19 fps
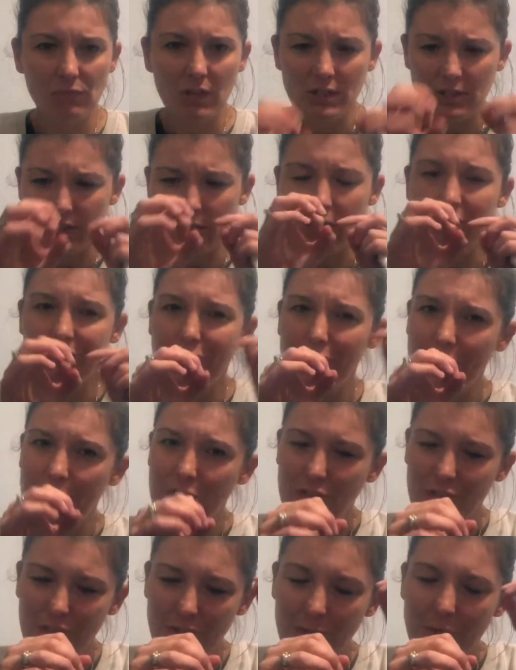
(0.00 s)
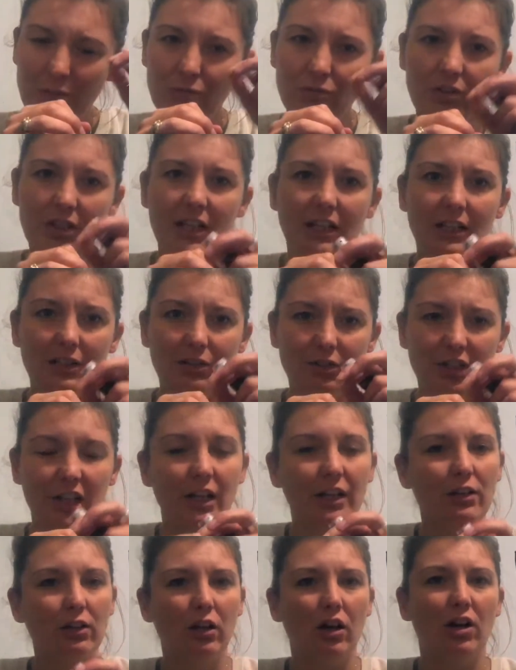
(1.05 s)
So if we could zoom in really,
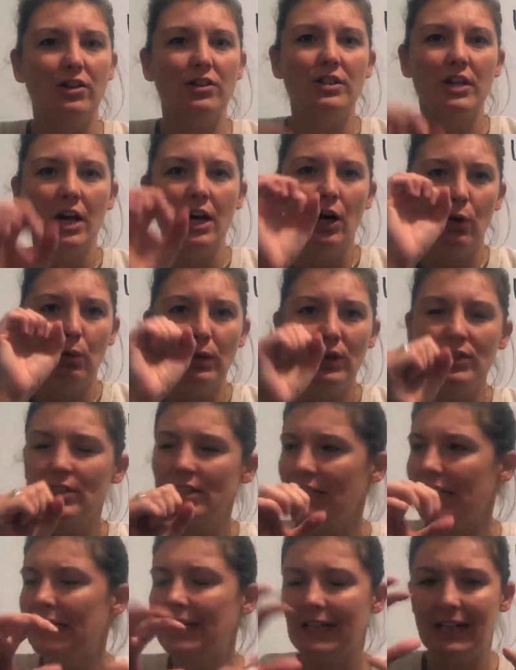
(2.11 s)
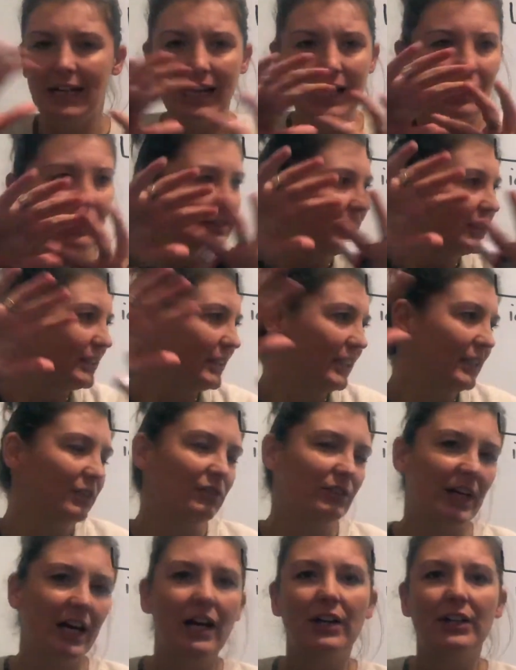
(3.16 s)
really close, we'll see that everything
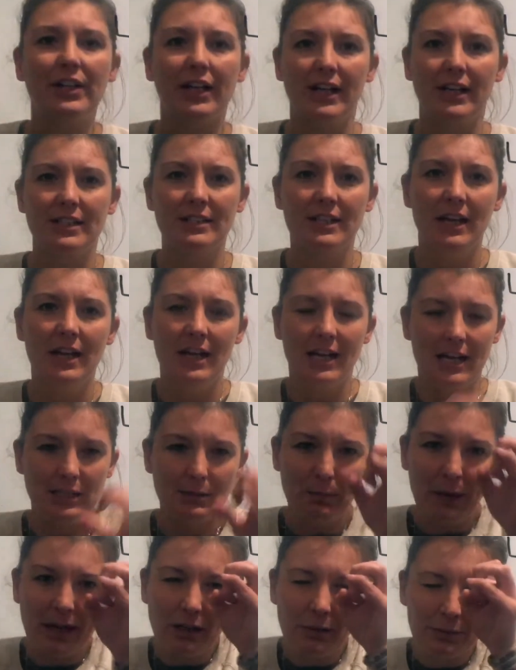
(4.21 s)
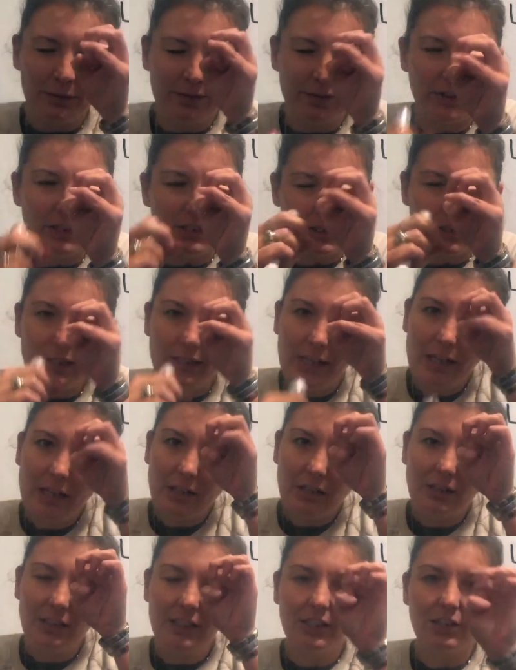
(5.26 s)
around us is made up of these
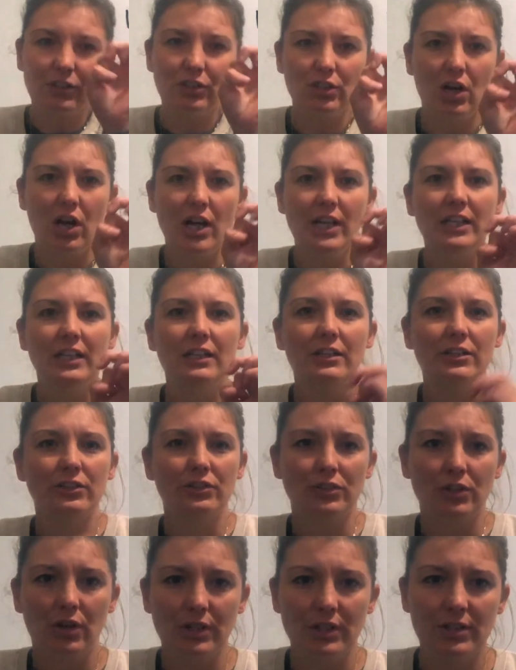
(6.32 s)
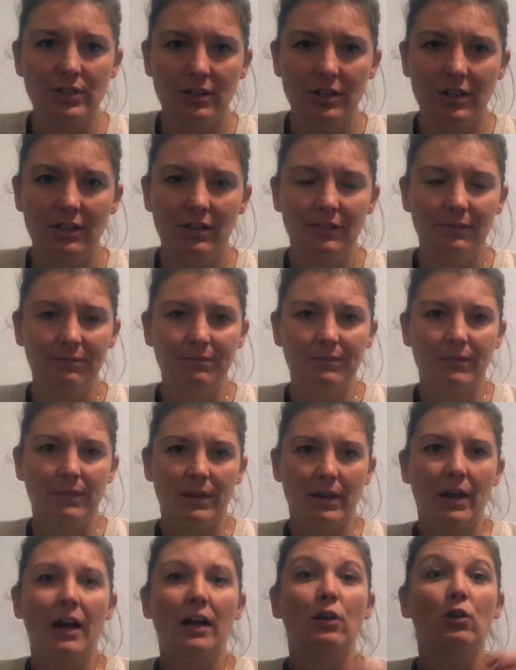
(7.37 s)
little, tiny little dots,
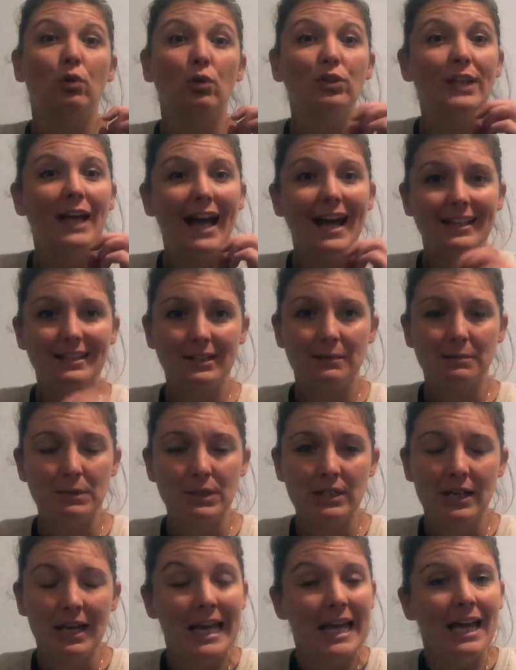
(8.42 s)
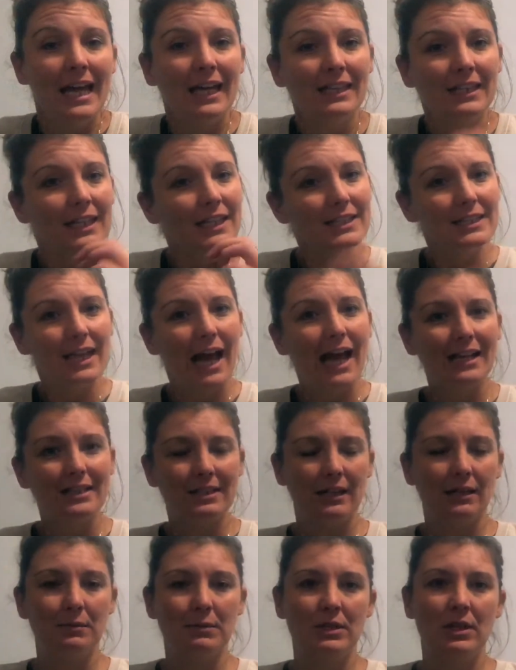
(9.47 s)
okay, called atoms. And these
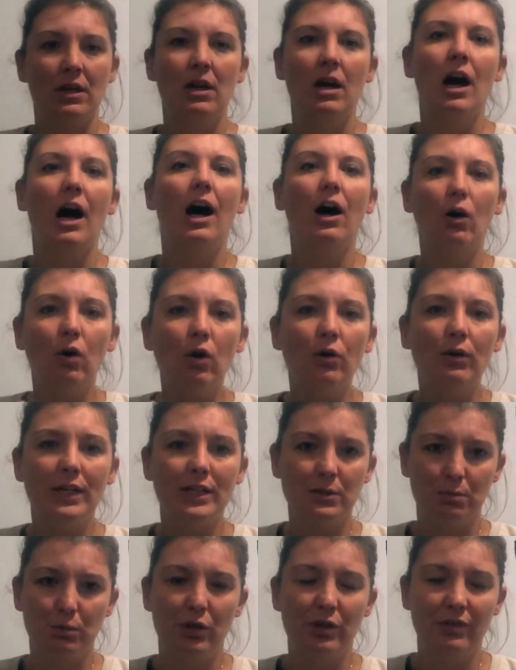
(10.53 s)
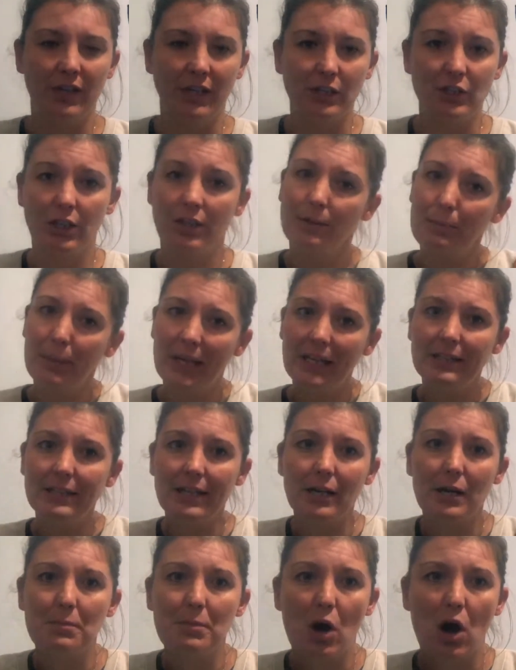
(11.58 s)
atoms are always moving. So the pen
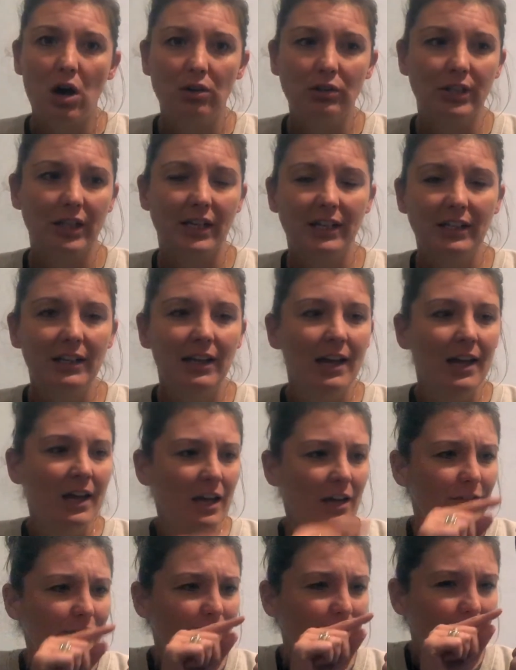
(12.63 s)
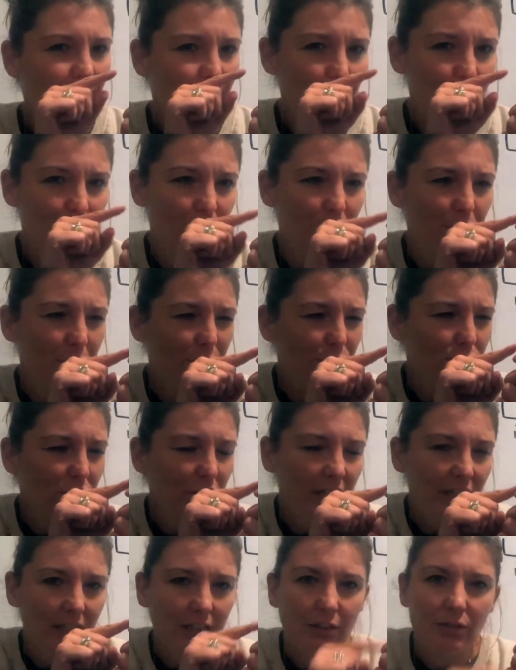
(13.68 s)
that I'm holding, if we could zoom in
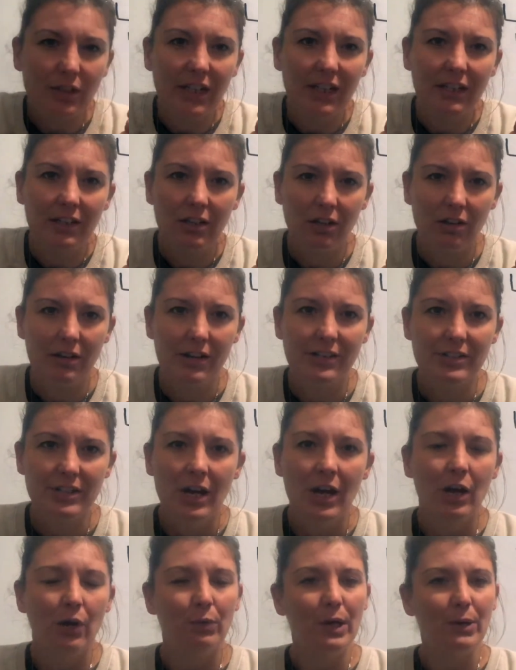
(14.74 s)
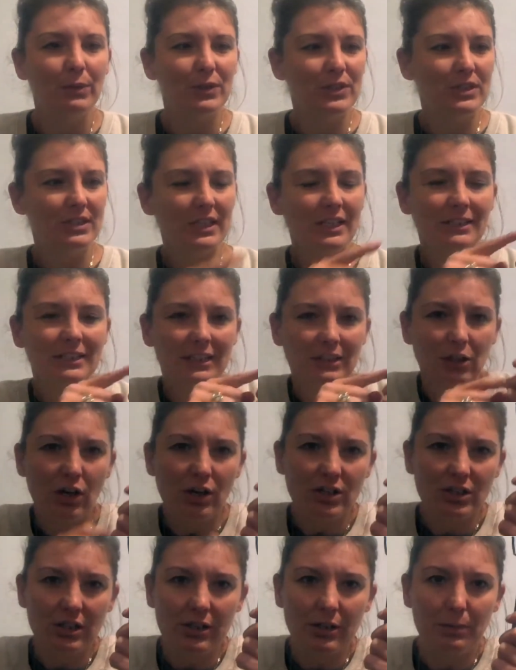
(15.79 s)
really, really close, we would see that
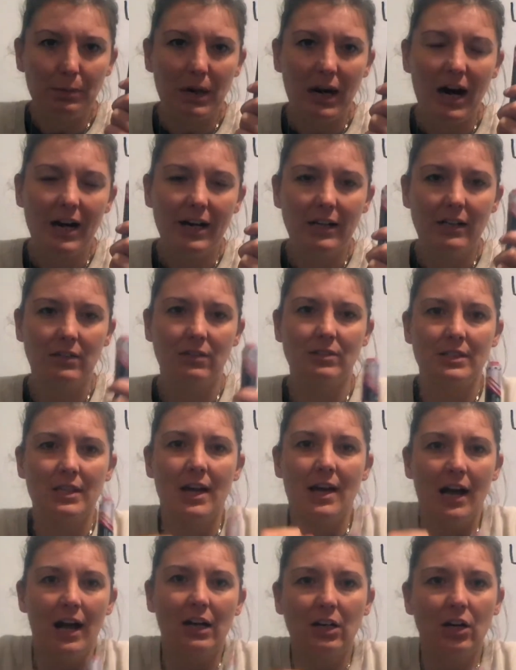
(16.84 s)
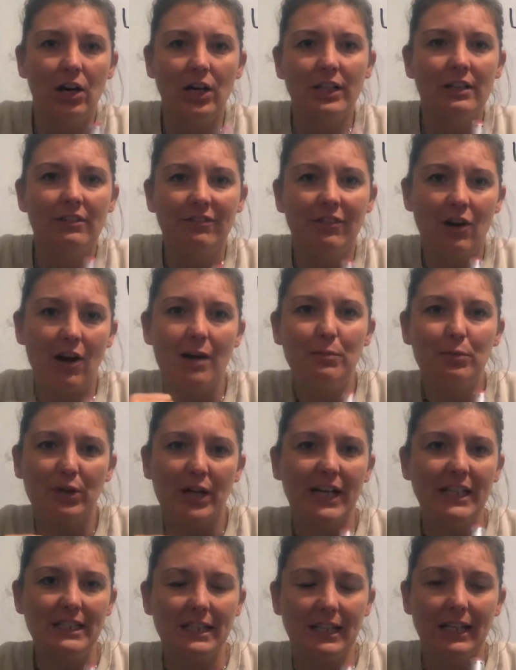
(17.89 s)
those little particles are kind of
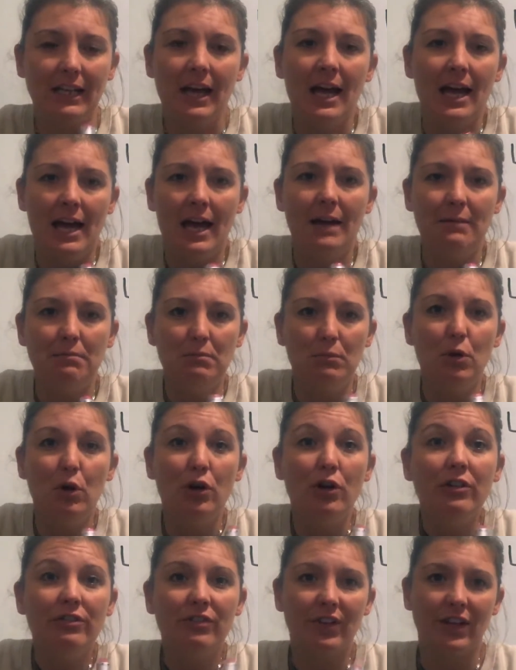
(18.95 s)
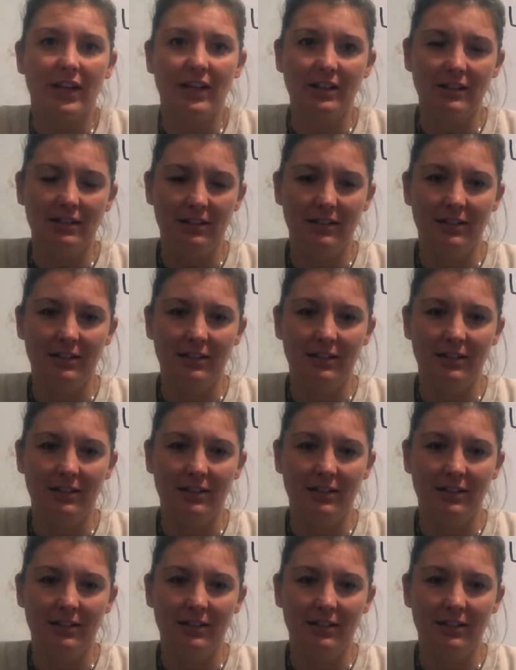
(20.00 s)
vibrating and moving.